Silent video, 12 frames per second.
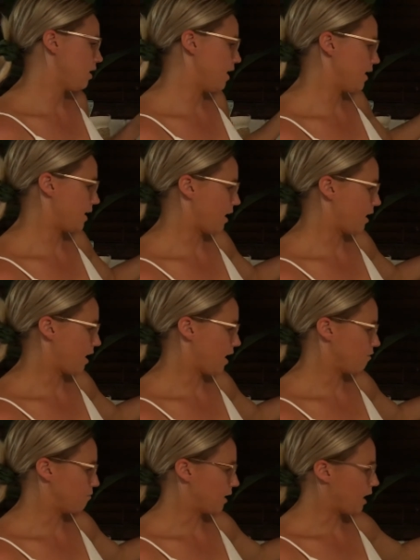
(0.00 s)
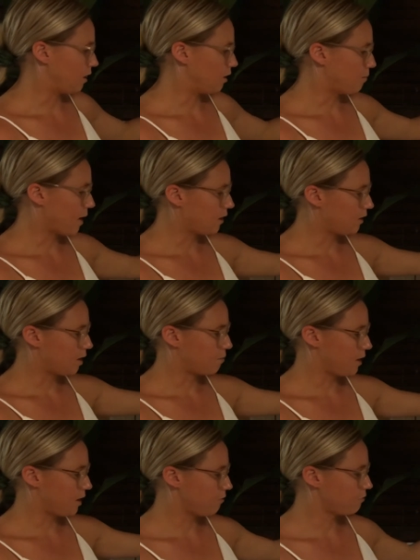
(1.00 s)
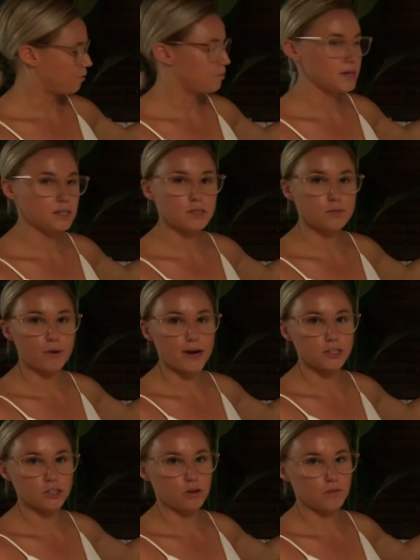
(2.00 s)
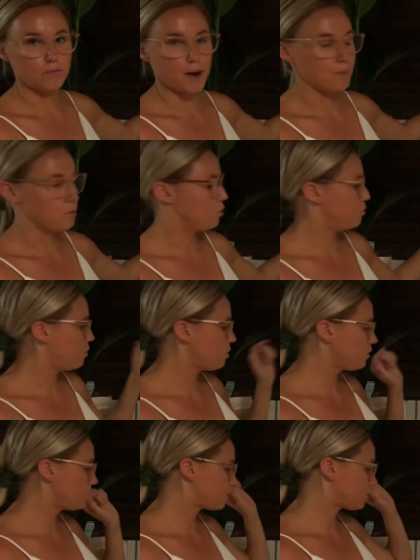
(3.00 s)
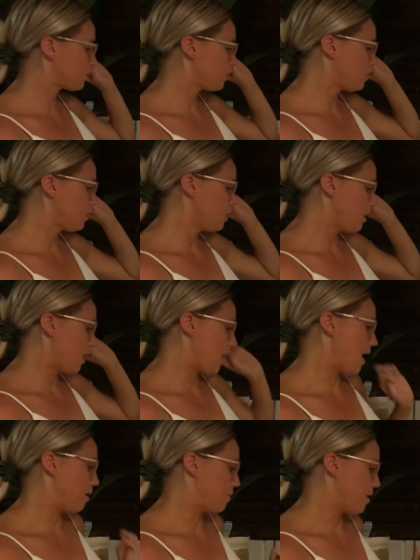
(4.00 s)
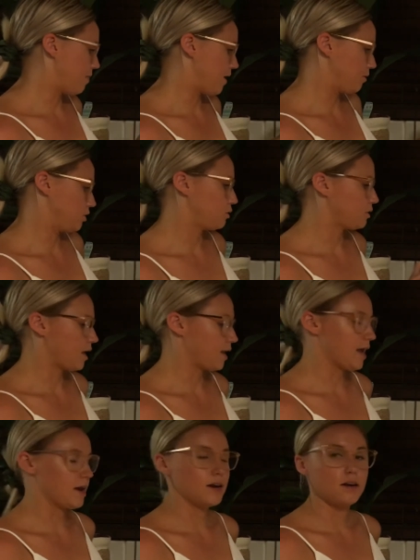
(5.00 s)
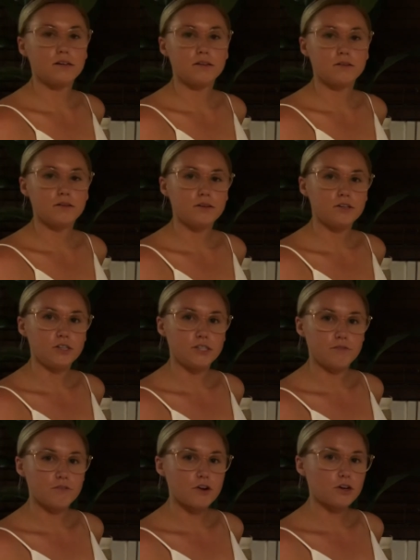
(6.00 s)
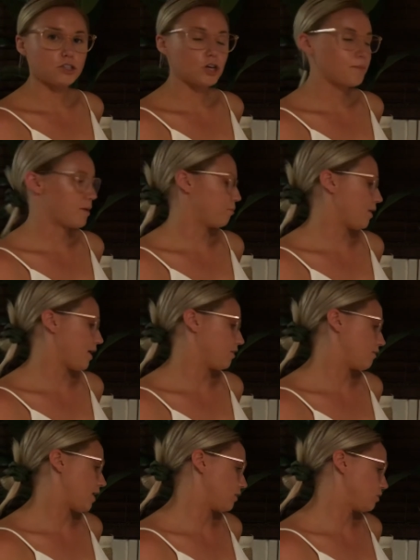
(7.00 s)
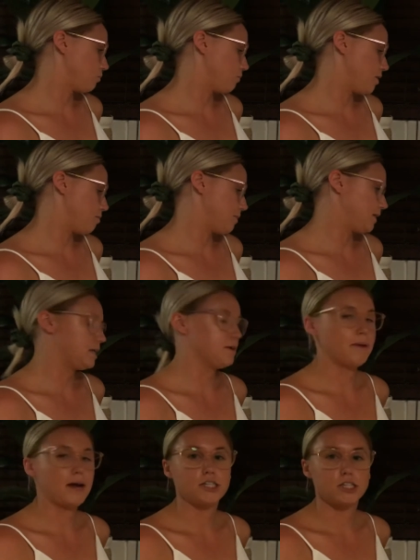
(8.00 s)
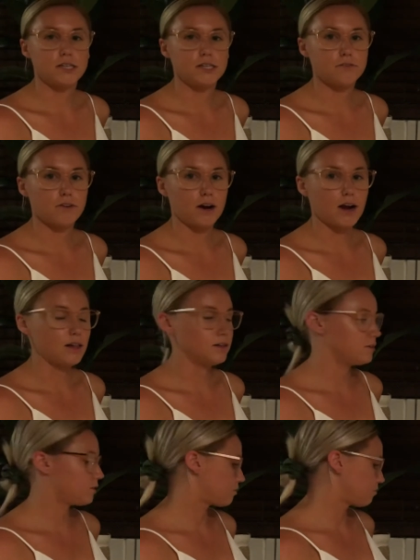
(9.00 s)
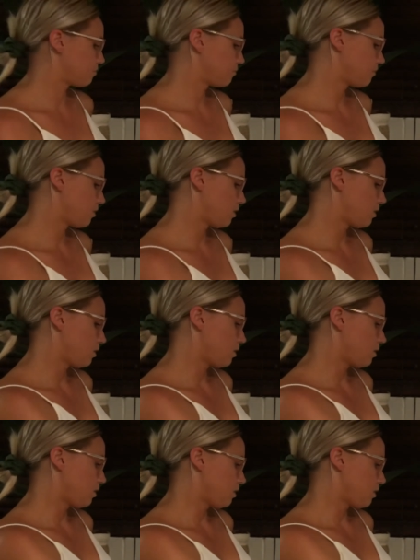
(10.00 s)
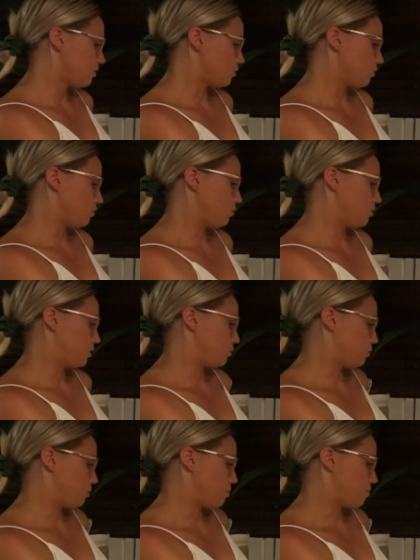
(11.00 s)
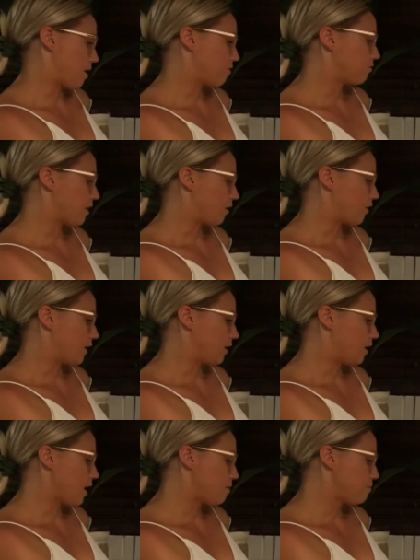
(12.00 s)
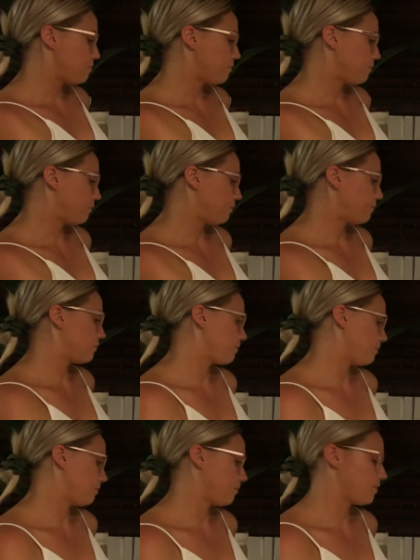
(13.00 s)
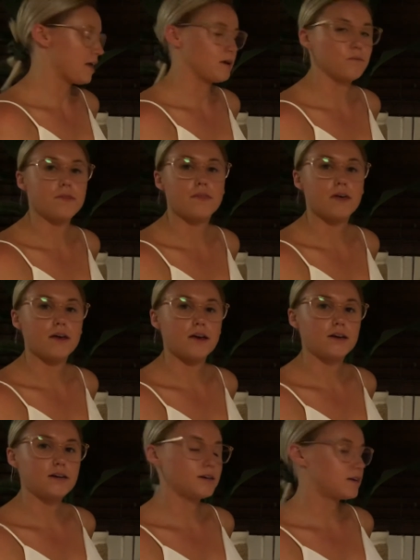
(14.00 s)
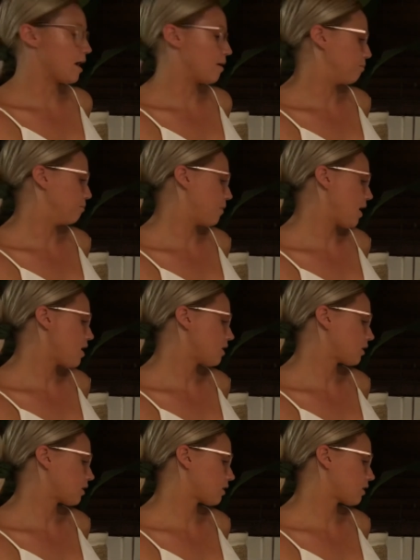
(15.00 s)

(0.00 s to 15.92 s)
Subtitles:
Again, I have my colour palette up here from the inspiration of my mood boards. And then just again, using Photoshop and playing around with mixing and matching the different colours. So this was with my flowering gum, then with the gum bark,